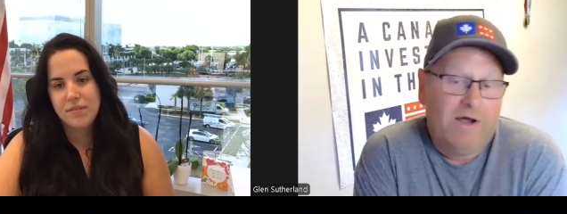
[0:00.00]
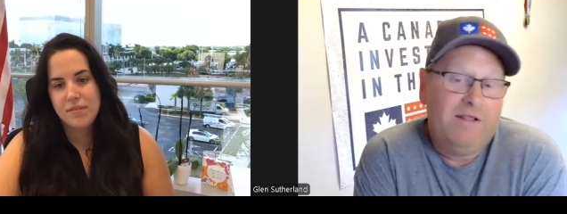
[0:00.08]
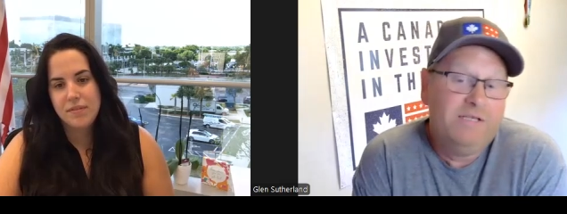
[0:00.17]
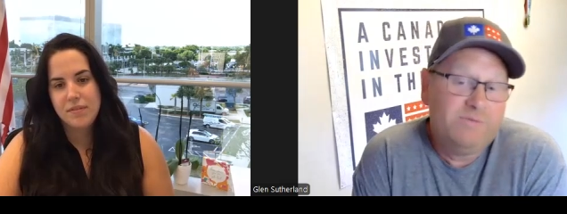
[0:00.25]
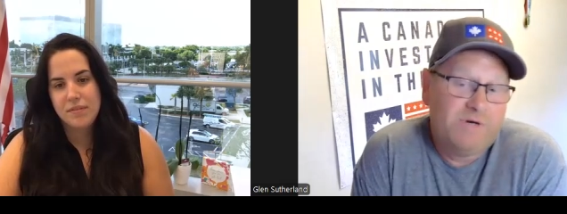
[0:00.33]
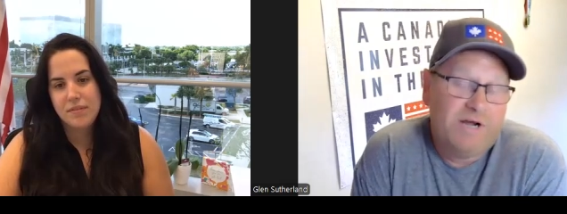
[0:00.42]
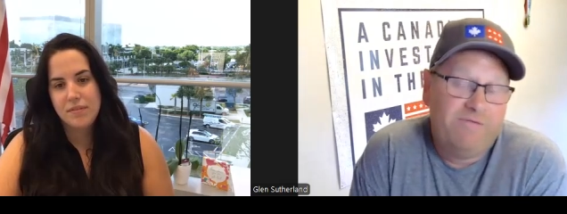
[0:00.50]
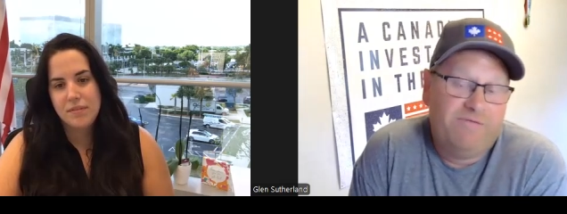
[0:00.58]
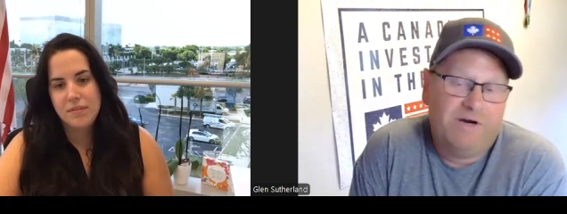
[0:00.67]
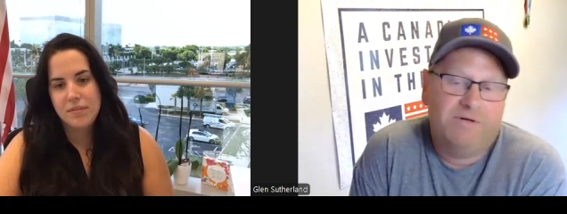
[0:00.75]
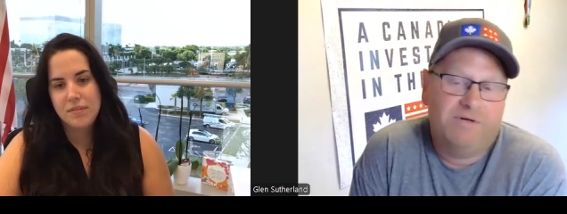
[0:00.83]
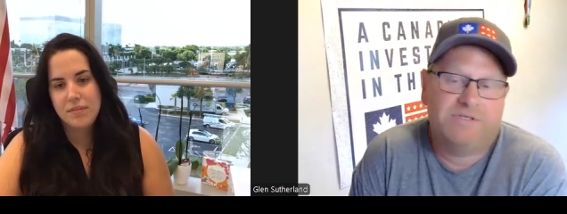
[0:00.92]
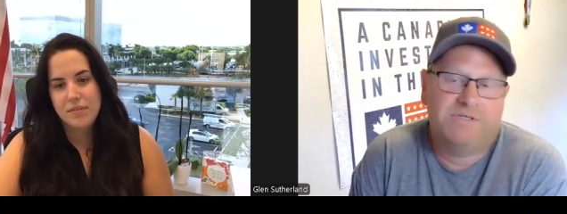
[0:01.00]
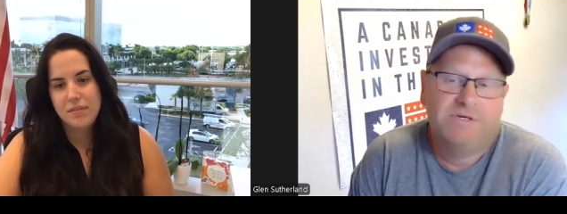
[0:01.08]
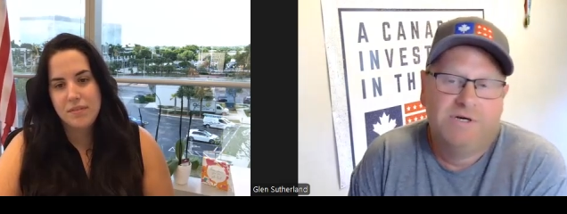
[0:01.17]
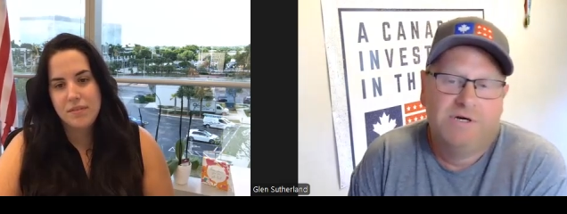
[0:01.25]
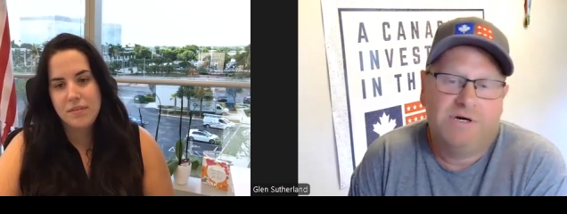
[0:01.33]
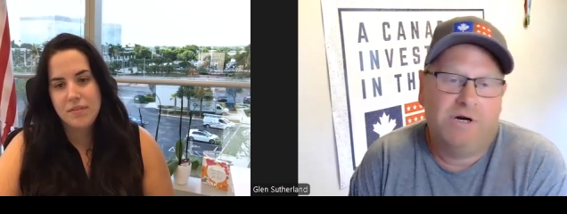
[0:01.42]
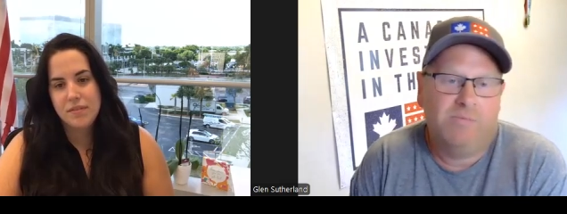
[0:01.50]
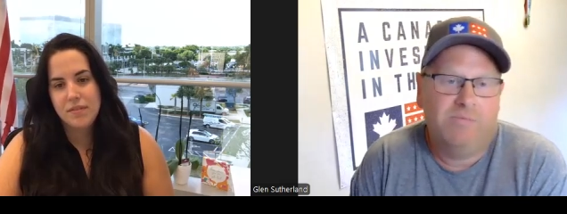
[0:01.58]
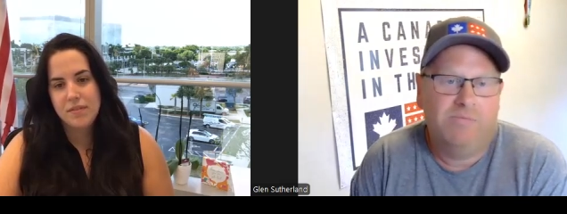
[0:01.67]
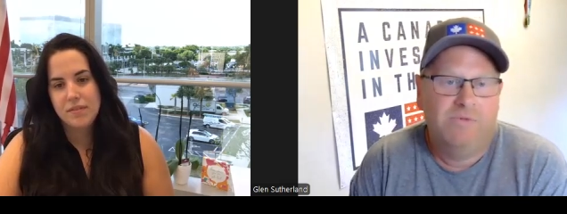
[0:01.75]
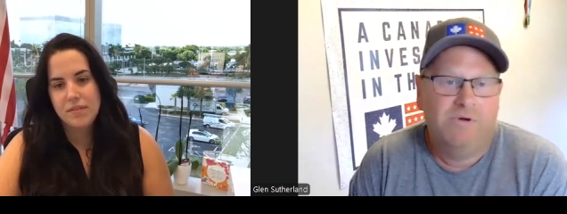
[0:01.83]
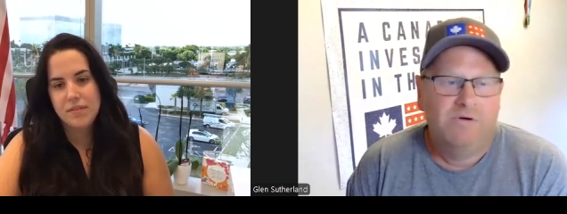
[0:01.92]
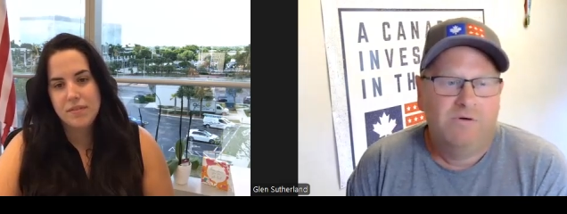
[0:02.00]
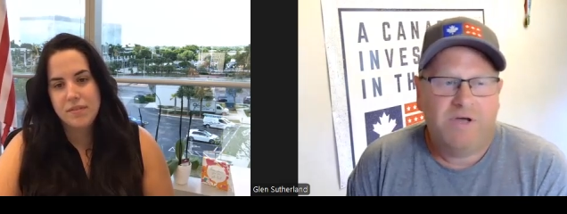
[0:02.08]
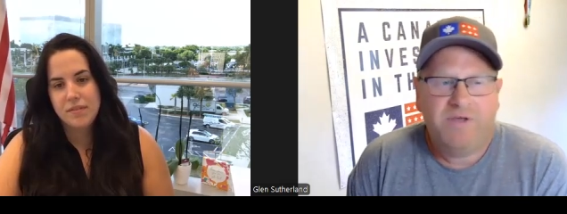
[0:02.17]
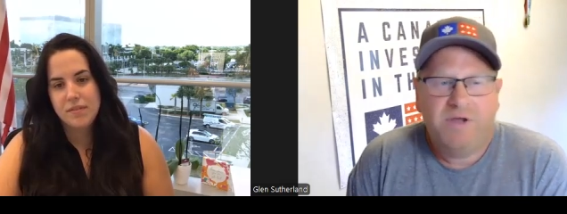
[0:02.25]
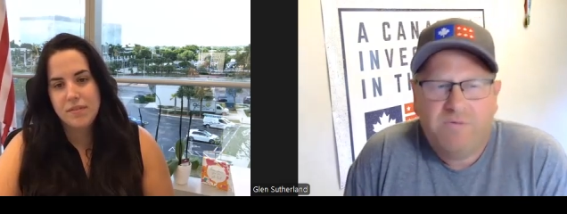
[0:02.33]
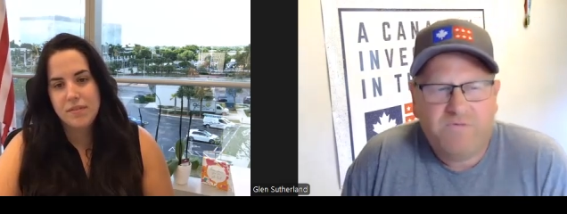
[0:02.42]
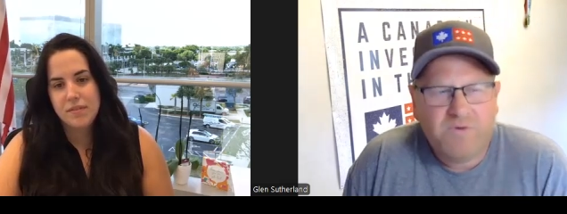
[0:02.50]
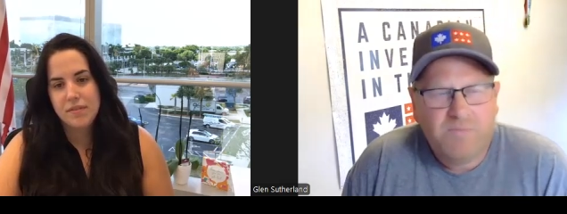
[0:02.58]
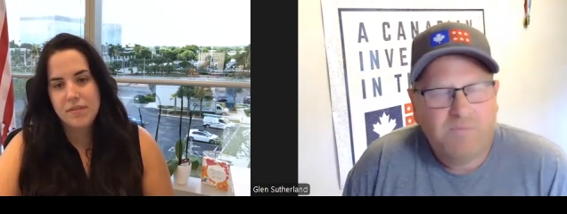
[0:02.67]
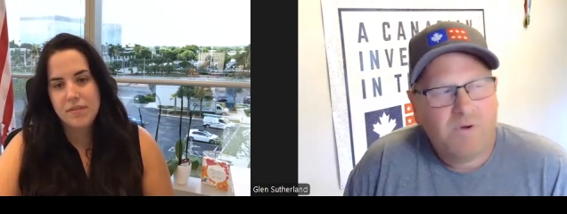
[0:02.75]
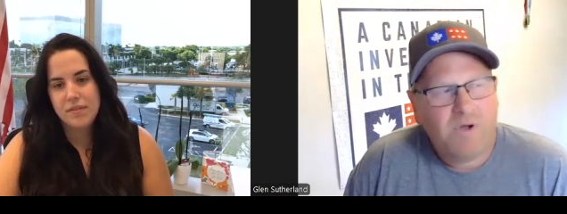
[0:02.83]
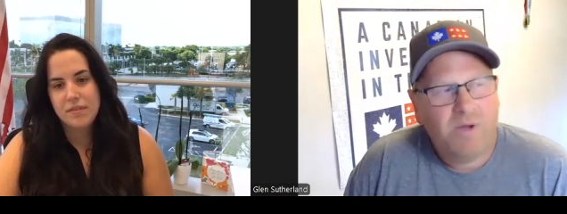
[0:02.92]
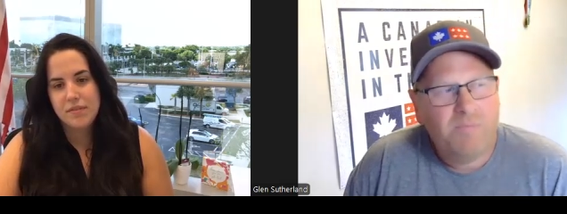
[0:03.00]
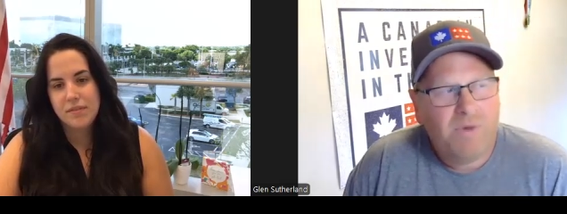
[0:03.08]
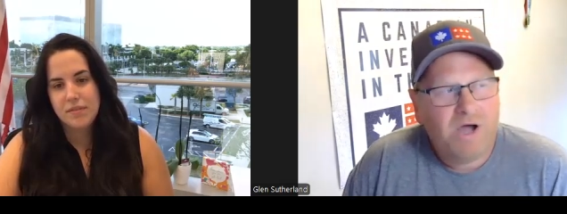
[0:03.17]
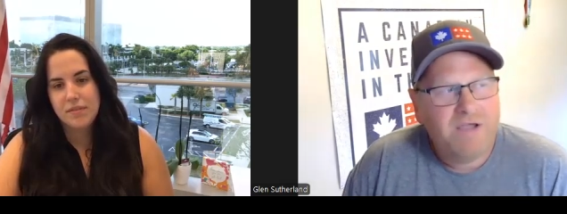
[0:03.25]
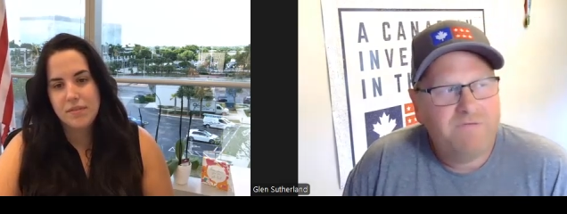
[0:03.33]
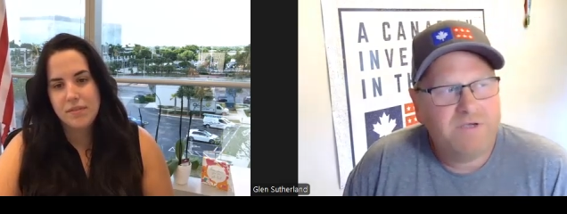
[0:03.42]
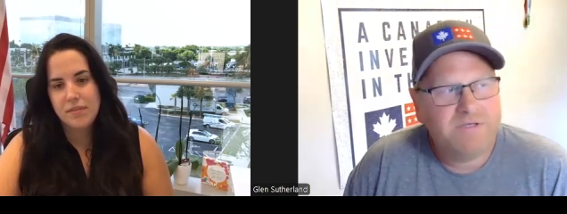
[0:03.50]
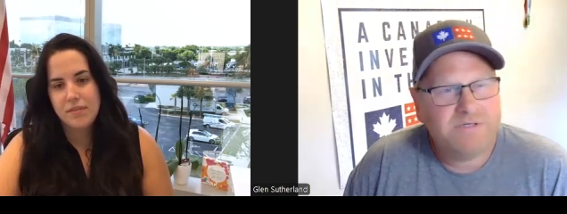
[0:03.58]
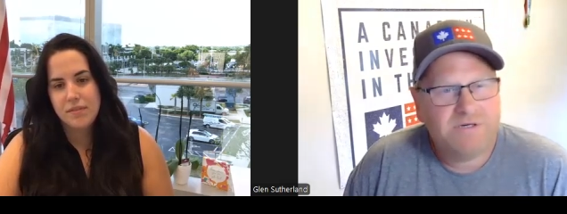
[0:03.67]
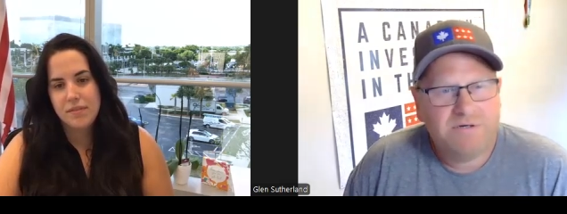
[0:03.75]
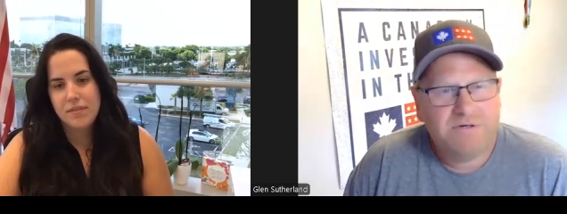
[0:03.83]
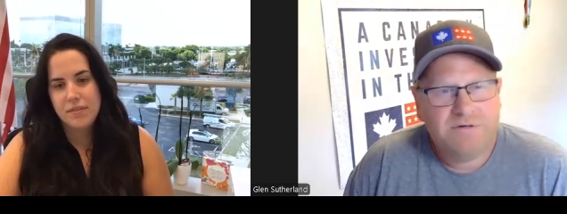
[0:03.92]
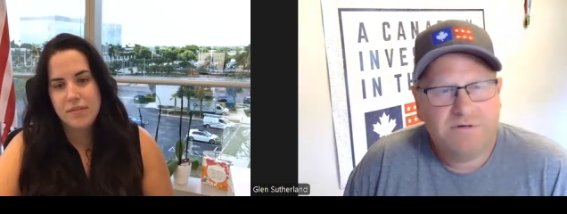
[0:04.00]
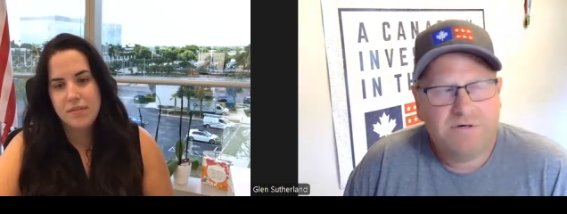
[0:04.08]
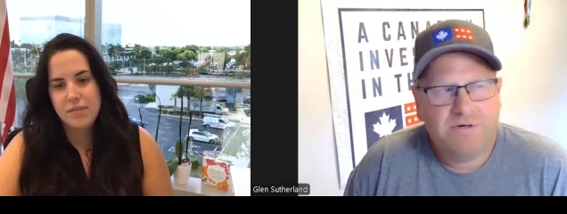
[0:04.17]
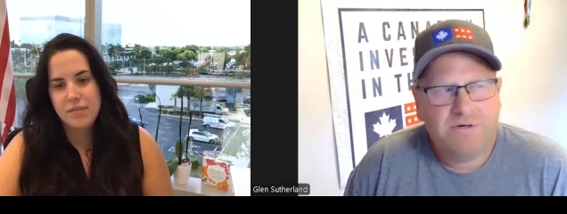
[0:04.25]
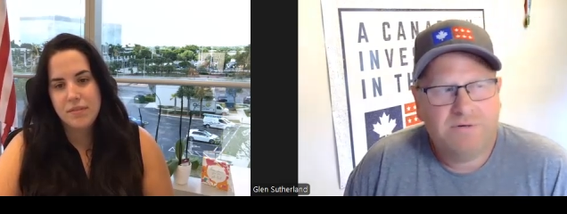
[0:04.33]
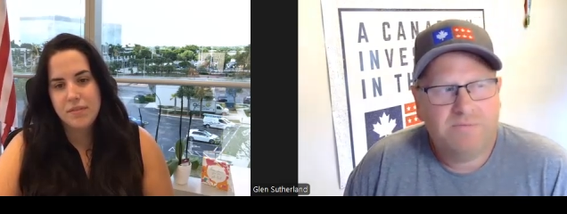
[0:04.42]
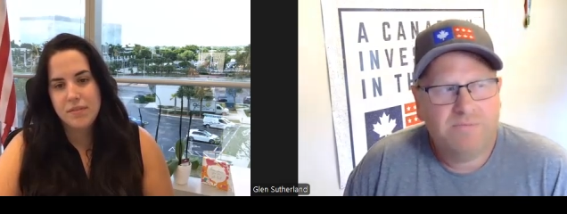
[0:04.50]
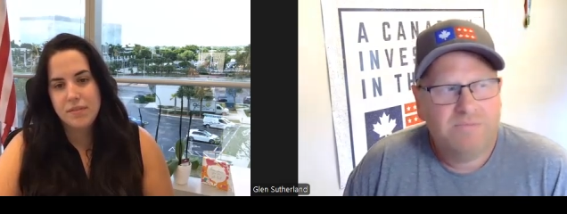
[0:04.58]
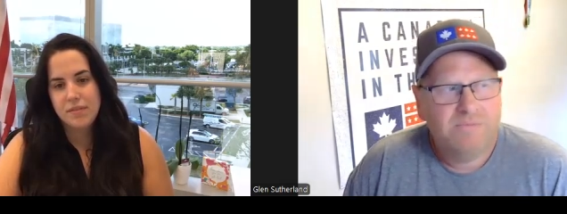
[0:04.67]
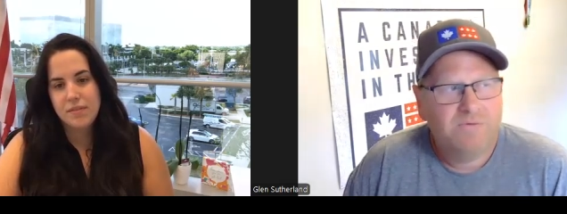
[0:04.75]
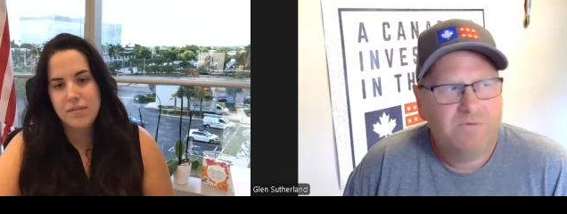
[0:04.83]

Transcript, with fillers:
Speaker 1: at least what I found is, um, I think from on my visa, um,